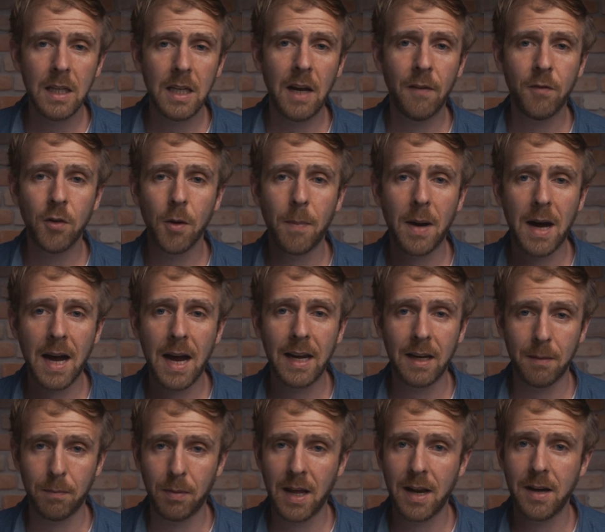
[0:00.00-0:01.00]
if you're buying
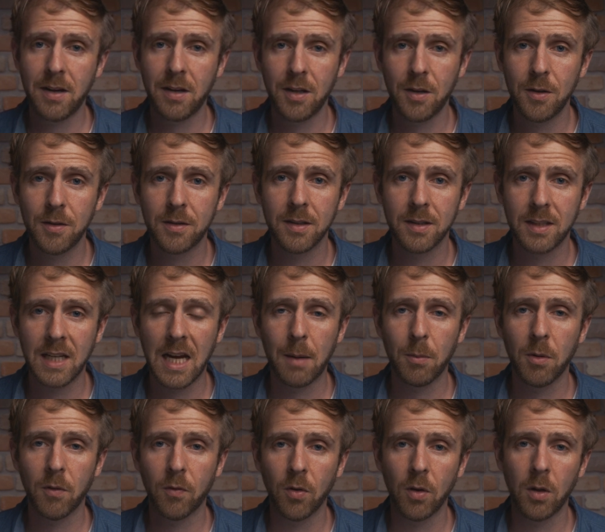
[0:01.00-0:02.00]
and planning to use this
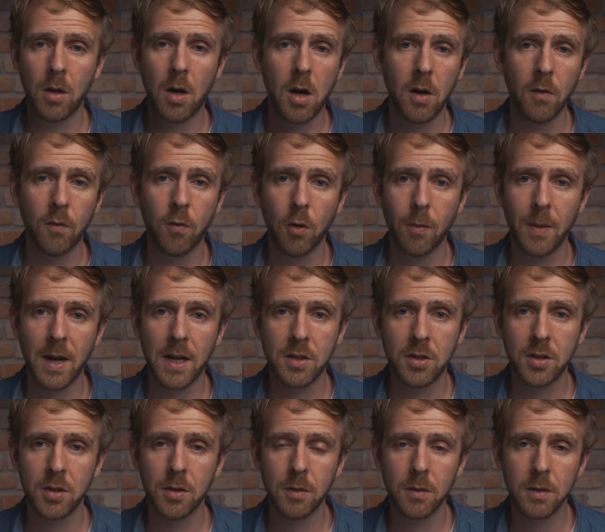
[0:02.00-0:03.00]
camera for long format
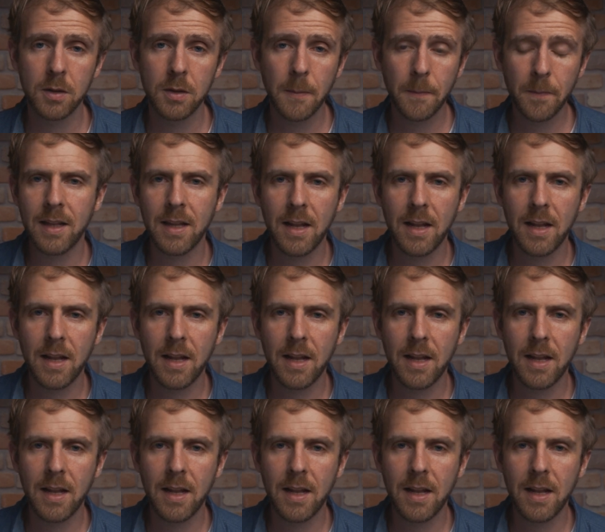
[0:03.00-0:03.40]
shoots.